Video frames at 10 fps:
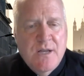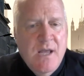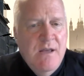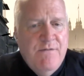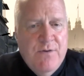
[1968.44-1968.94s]

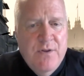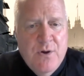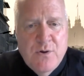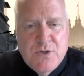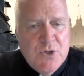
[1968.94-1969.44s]
for
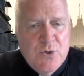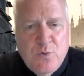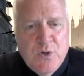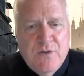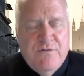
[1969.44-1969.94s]
those who
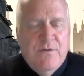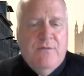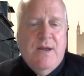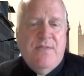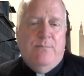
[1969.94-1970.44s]
would have
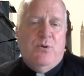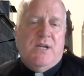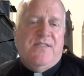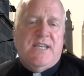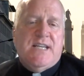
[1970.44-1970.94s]
read the book
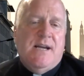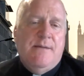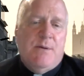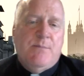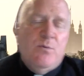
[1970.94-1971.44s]
at the
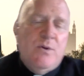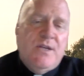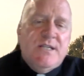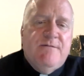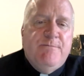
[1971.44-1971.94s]
time? And would
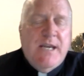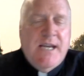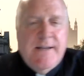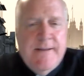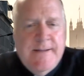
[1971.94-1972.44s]
this have been
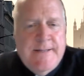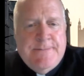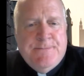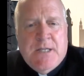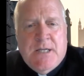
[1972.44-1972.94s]

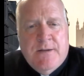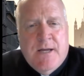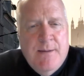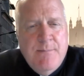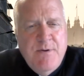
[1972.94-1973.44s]
a
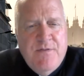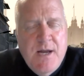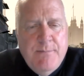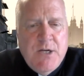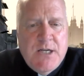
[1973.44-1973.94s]
common
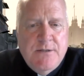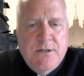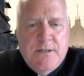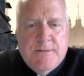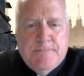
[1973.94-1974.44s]
phenomenon, do you think?